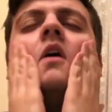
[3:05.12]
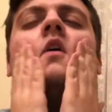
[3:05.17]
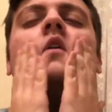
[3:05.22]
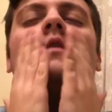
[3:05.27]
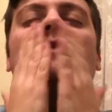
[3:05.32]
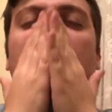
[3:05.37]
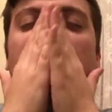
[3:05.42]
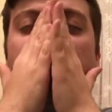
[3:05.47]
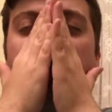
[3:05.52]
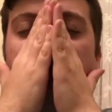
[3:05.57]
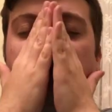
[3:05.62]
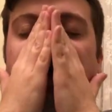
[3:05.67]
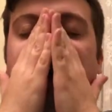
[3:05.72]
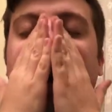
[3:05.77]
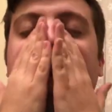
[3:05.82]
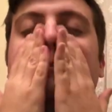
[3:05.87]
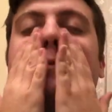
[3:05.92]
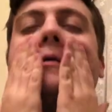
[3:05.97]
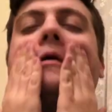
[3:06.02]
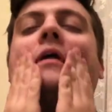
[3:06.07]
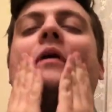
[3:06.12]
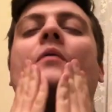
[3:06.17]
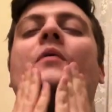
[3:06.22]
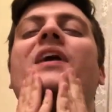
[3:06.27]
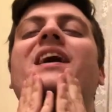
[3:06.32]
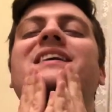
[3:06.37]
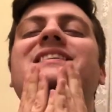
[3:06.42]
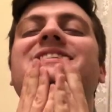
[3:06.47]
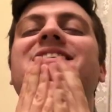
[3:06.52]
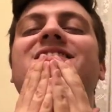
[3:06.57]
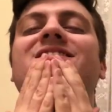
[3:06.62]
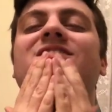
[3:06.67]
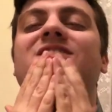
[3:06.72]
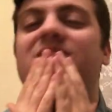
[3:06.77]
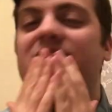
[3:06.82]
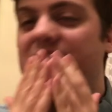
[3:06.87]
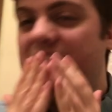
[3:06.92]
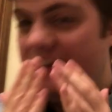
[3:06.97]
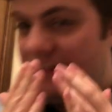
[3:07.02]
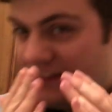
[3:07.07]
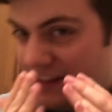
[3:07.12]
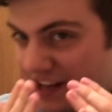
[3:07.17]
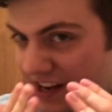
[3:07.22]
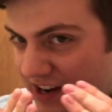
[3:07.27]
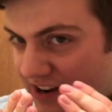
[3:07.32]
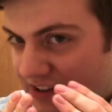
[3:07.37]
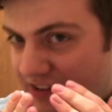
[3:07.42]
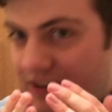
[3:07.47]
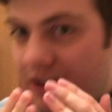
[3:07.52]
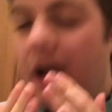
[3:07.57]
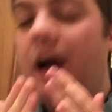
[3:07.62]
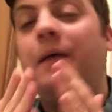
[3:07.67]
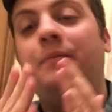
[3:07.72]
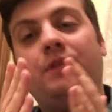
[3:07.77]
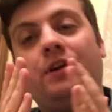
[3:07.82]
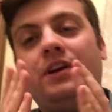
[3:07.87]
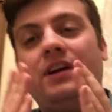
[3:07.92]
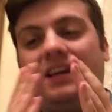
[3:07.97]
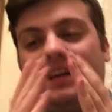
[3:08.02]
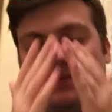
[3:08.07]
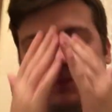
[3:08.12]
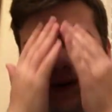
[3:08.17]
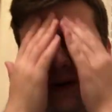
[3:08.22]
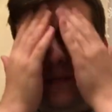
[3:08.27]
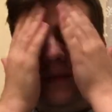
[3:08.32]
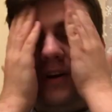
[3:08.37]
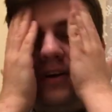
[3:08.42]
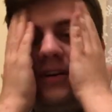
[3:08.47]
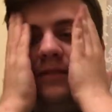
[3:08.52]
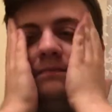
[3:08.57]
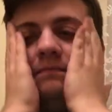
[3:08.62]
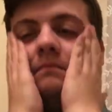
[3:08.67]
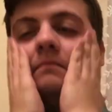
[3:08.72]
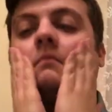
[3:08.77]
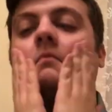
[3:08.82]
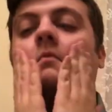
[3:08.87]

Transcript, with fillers: if, I, if are like, why is he looking down there? I'm looking at my mirror.